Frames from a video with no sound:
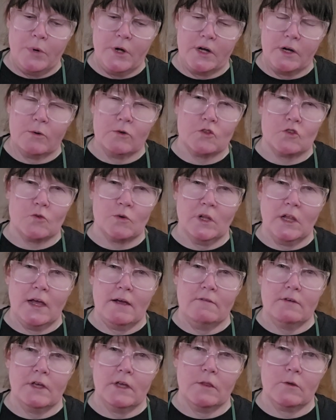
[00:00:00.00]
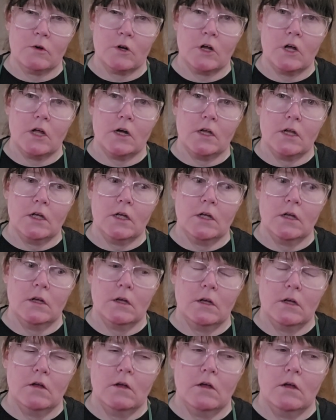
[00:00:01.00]
but it was real heavy on the ricotta,
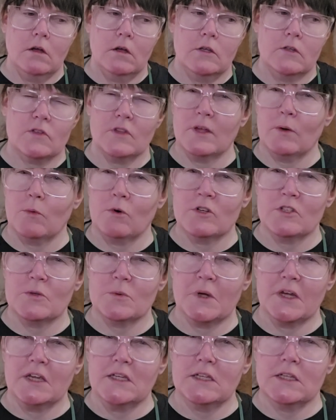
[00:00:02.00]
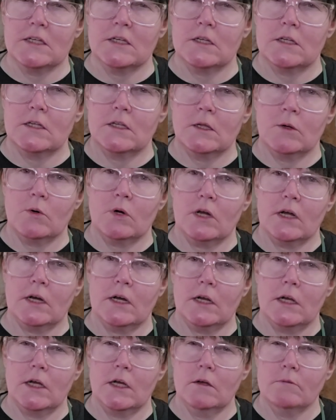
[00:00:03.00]
so they weren't sweet. They were
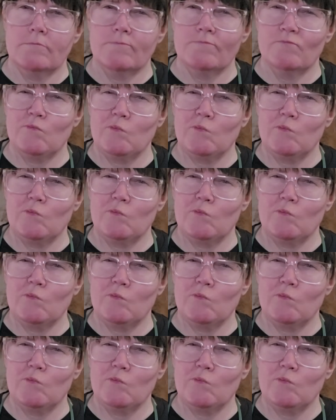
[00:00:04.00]
kind of